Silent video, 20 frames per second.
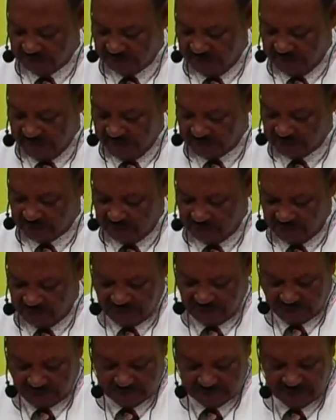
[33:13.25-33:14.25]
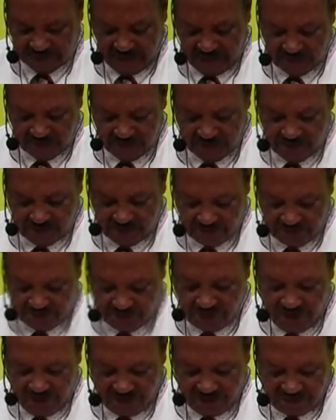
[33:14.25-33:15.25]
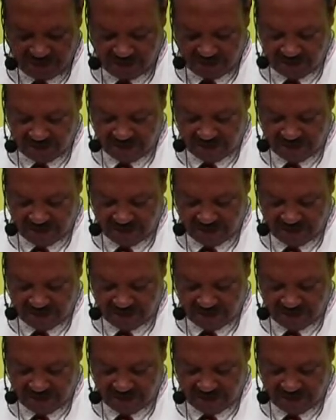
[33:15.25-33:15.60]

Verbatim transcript: actually uh, taking care of stock,